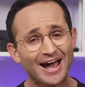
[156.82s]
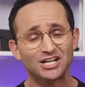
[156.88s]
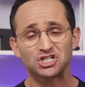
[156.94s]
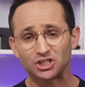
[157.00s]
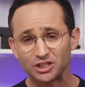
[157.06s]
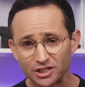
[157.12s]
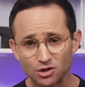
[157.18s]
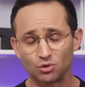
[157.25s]

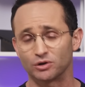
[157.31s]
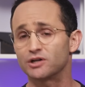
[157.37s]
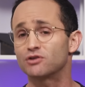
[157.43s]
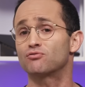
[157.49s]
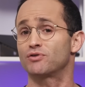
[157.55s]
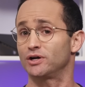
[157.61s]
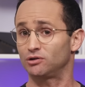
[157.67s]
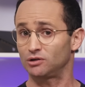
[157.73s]
actually good
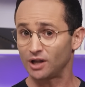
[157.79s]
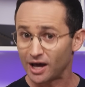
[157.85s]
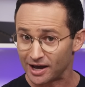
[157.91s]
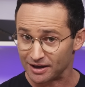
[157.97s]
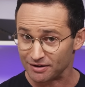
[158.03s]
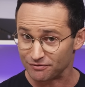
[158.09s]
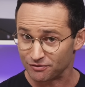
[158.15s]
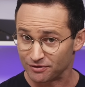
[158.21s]
in real
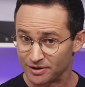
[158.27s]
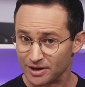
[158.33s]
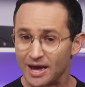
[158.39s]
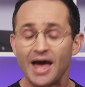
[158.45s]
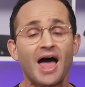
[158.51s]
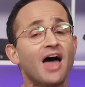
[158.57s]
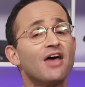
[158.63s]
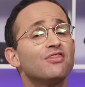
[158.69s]
life.
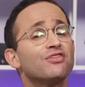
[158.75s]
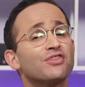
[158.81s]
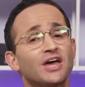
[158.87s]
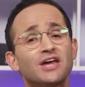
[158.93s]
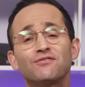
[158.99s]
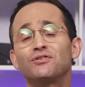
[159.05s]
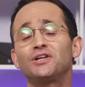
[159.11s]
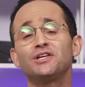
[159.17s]
And
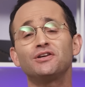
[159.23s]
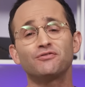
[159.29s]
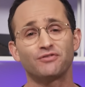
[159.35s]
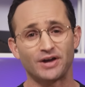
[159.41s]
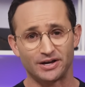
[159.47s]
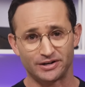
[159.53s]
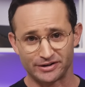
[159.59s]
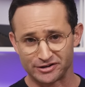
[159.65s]
thankfully you've
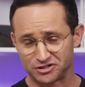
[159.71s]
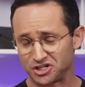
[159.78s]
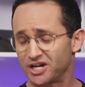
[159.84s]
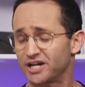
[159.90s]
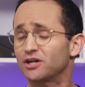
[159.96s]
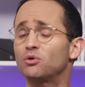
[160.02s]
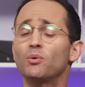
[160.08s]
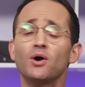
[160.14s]
found our
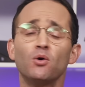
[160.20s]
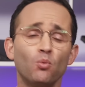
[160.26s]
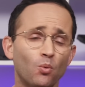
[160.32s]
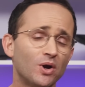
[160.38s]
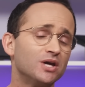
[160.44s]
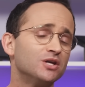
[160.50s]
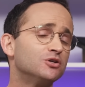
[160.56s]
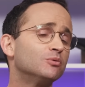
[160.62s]
channel where
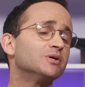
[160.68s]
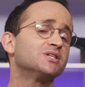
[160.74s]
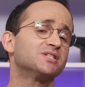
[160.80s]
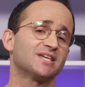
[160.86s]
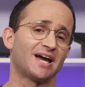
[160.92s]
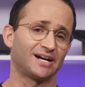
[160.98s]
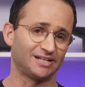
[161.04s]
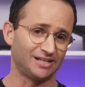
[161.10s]
we do
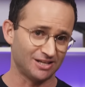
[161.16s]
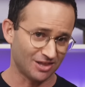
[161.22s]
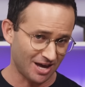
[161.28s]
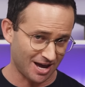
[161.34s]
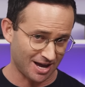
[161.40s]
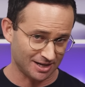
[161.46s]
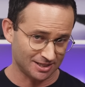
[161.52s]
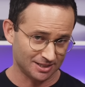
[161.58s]
exactly
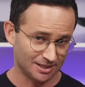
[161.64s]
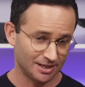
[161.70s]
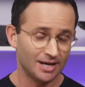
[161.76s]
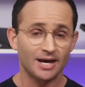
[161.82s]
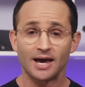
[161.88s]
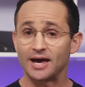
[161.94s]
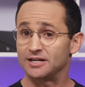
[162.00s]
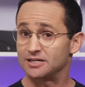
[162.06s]
that.
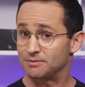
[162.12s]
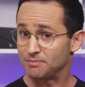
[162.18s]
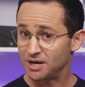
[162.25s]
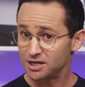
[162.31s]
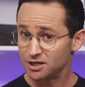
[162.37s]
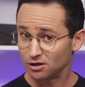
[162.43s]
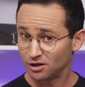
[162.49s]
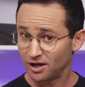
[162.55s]
And to
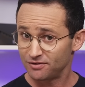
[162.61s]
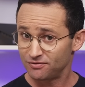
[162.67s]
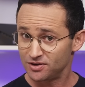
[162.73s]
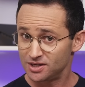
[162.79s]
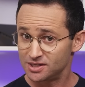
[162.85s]
make your life